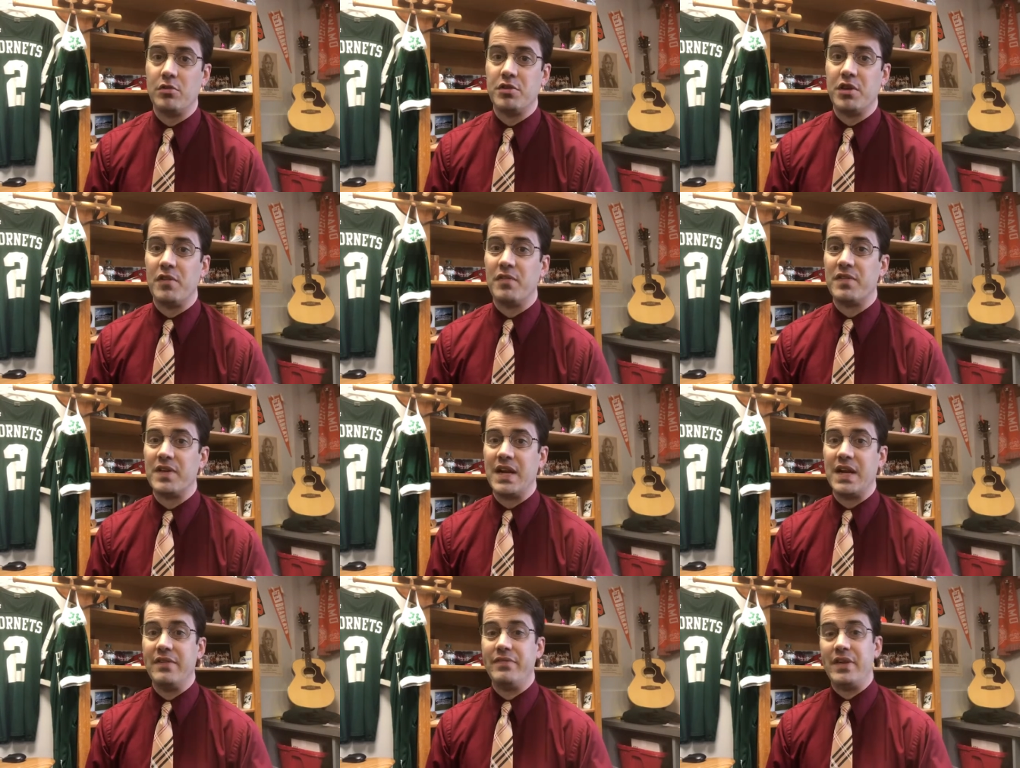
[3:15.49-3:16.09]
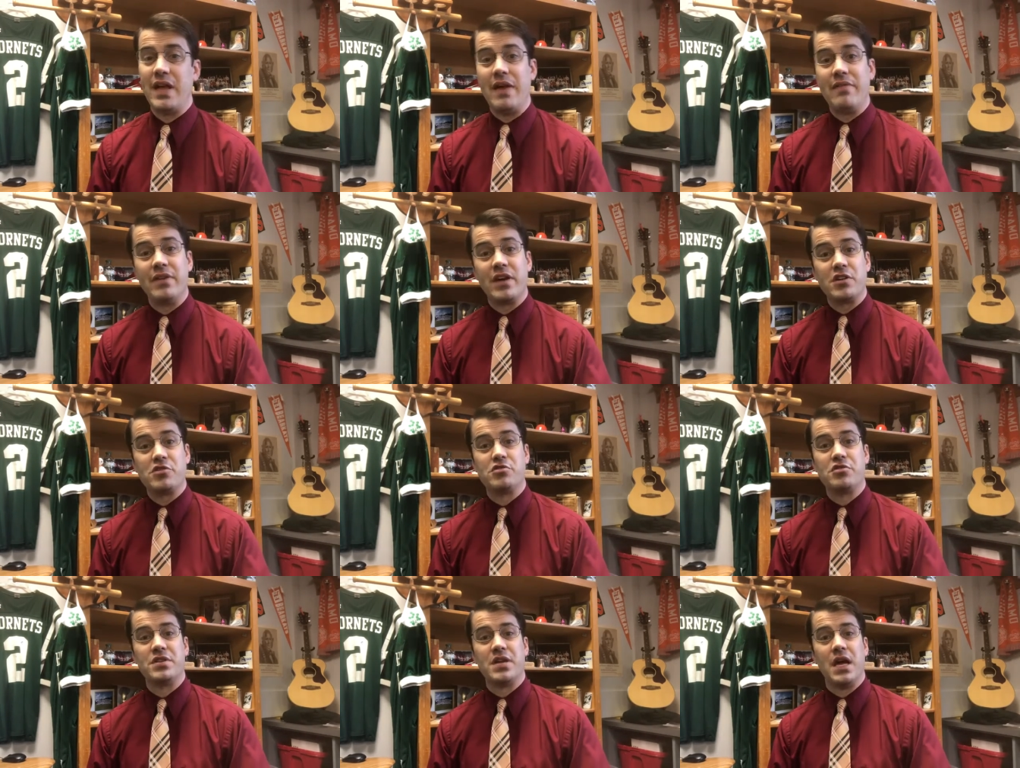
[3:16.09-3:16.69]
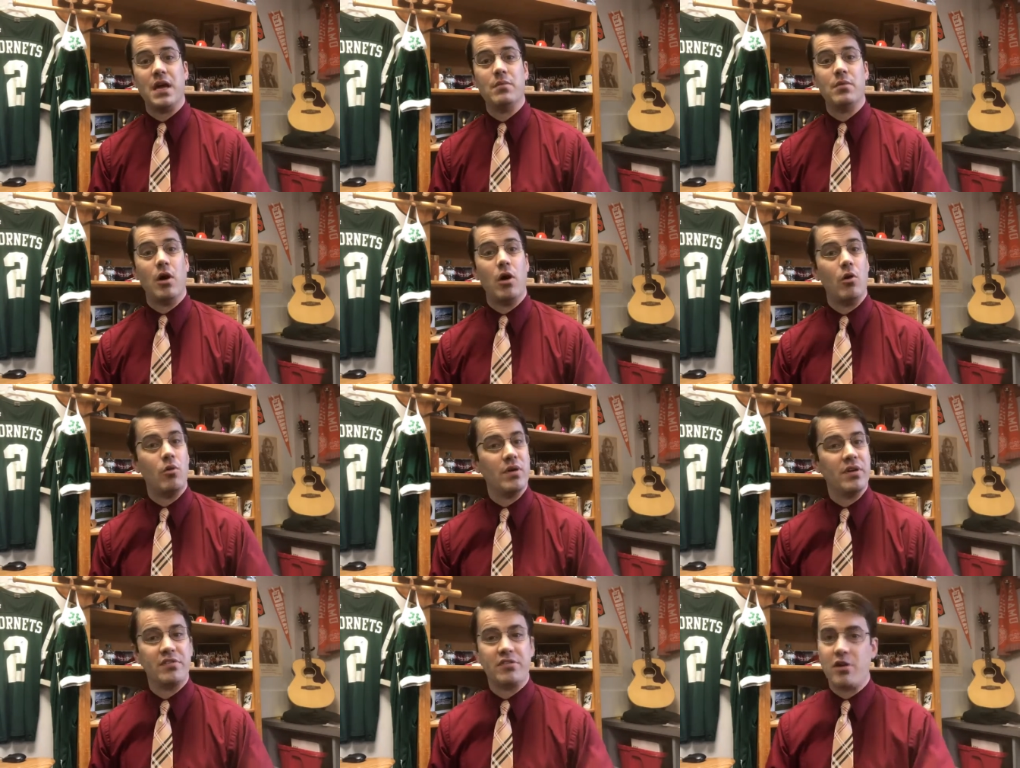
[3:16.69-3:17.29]
Don't forget, if you have extra time,
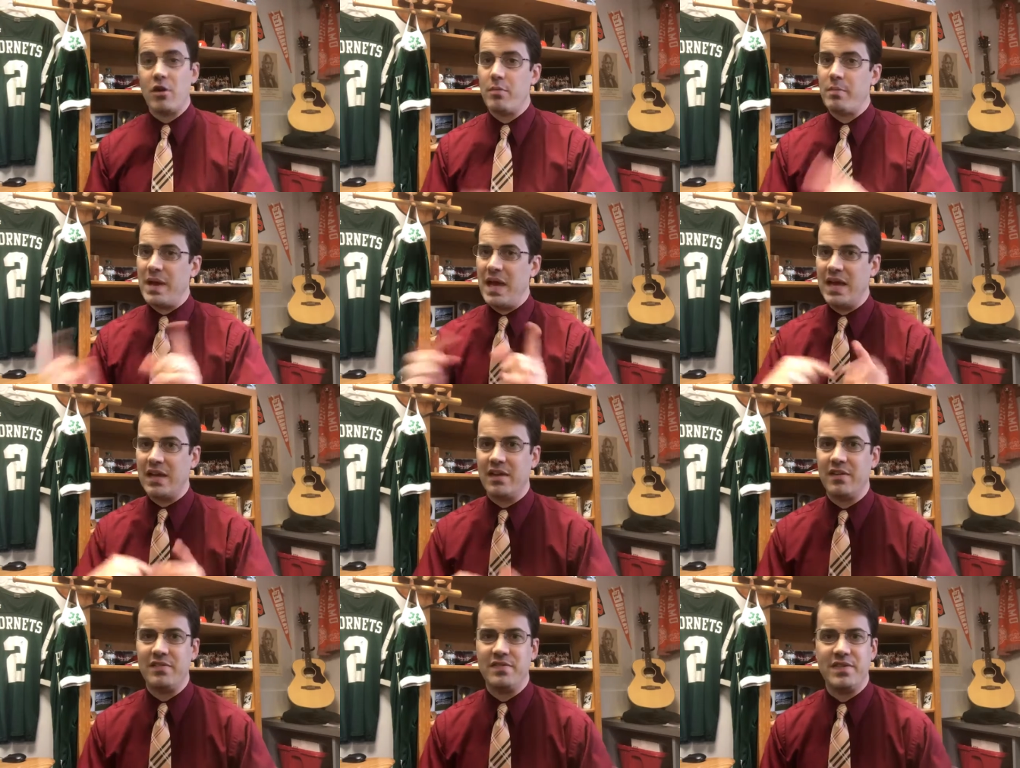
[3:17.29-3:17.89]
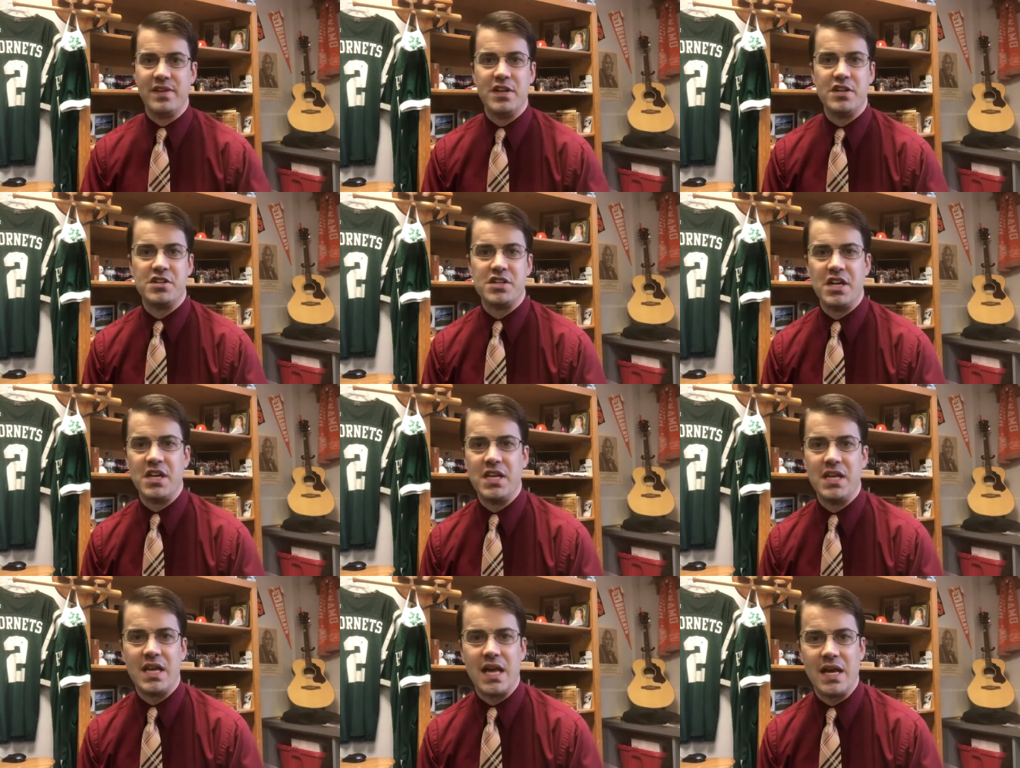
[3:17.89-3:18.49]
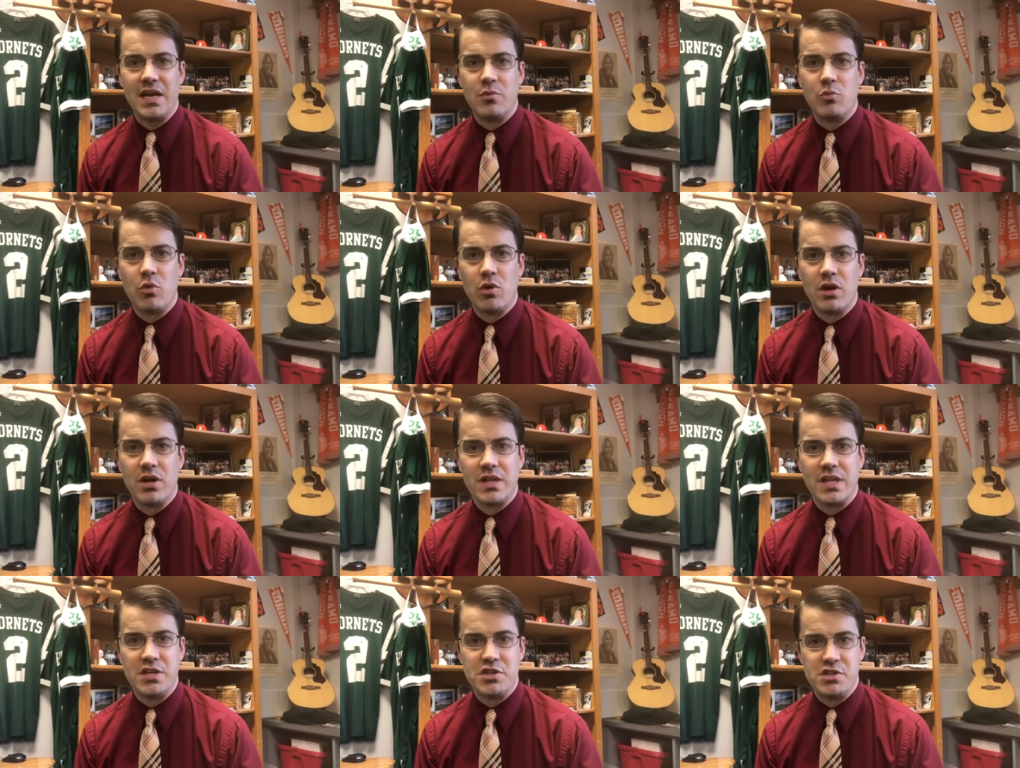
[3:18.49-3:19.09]
always go back and finish any kind of
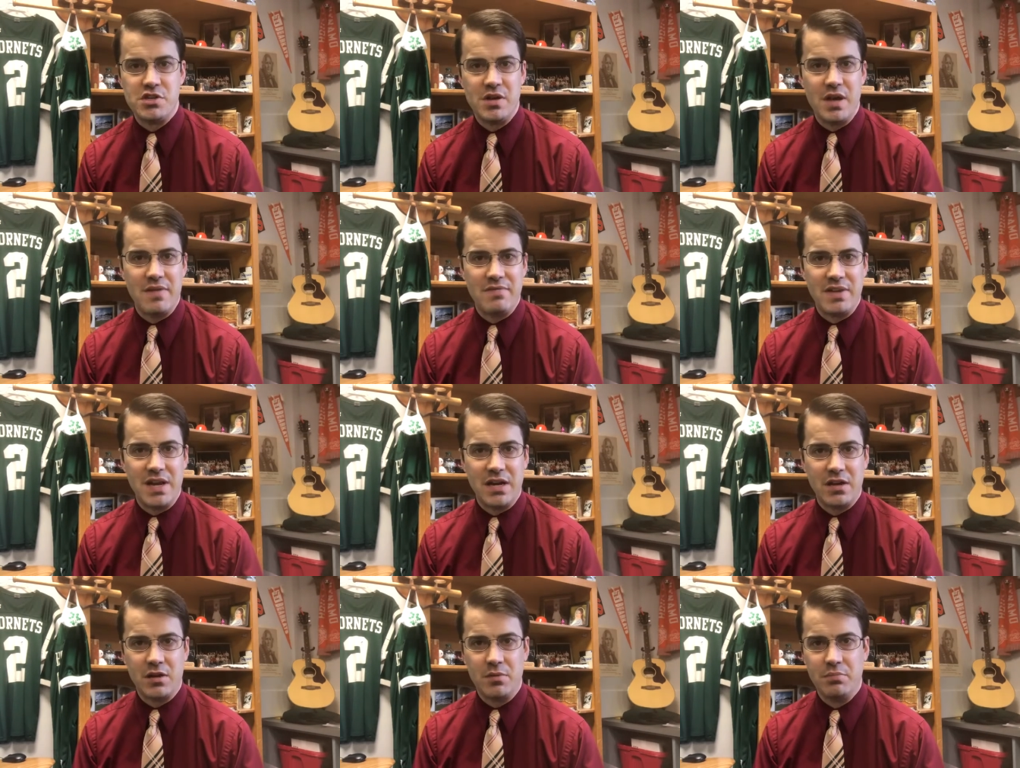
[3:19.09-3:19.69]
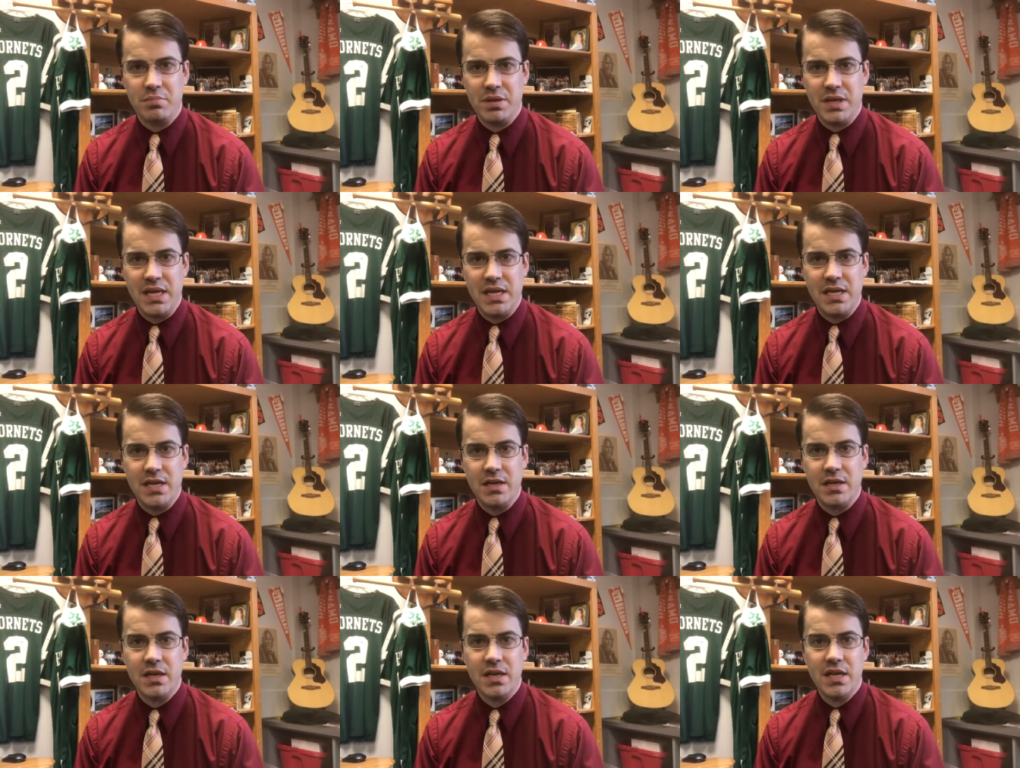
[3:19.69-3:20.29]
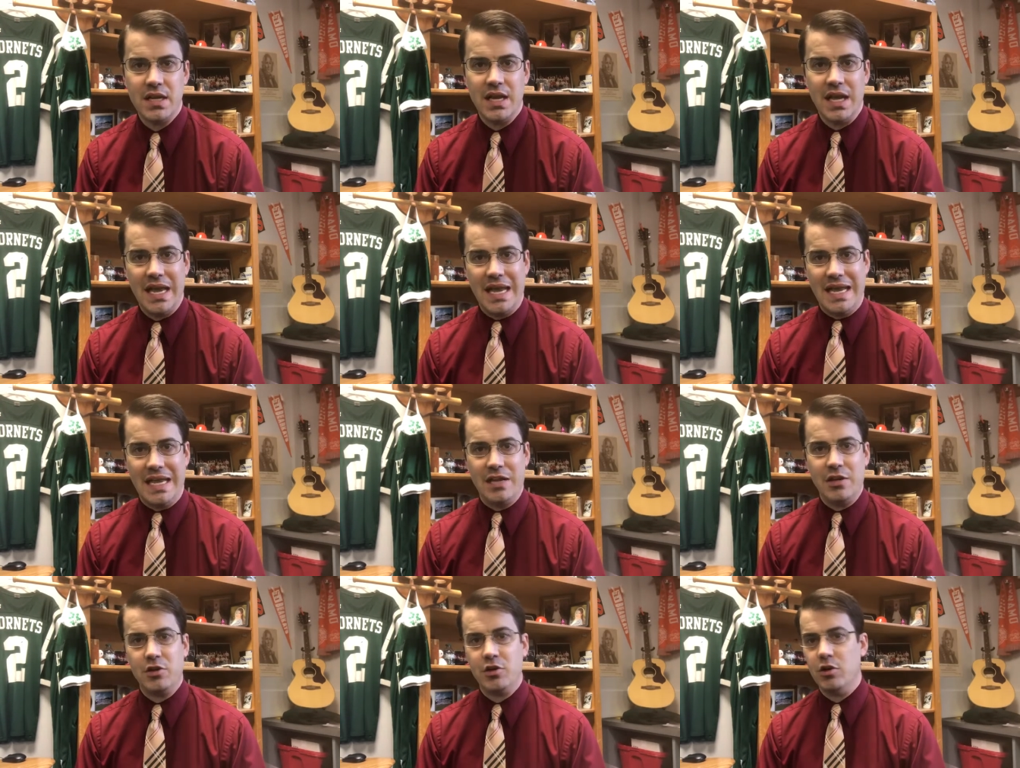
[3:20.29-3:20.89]
work that you have not completed
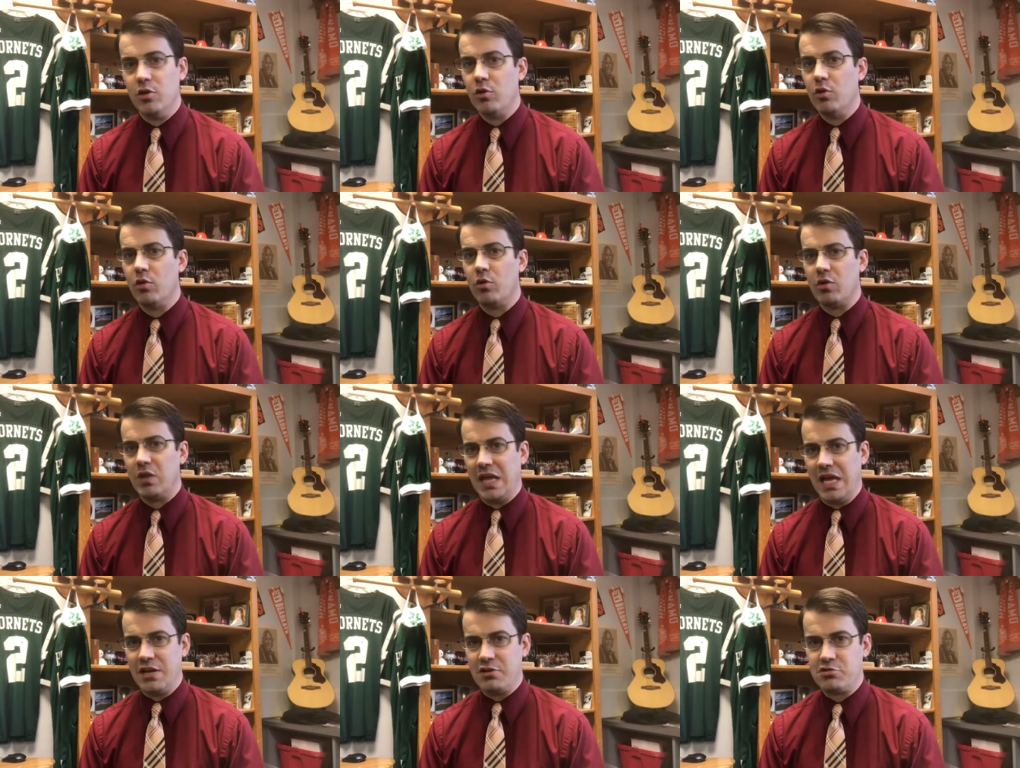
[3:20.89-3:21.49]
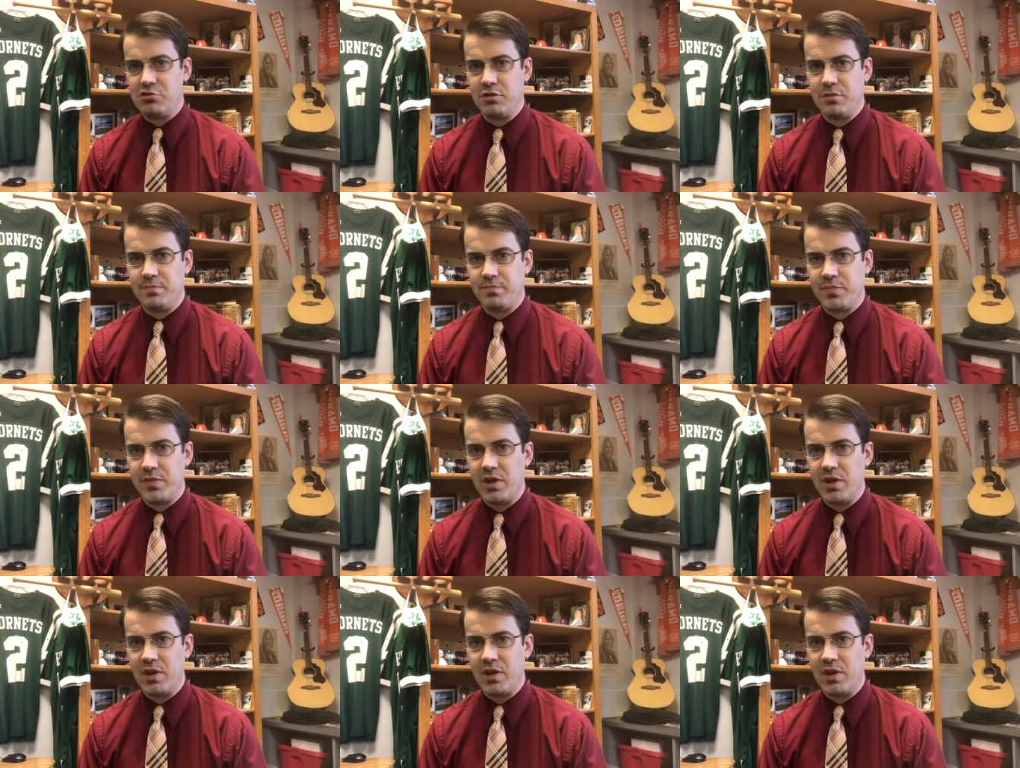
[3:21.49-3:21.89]
in Google Classroom.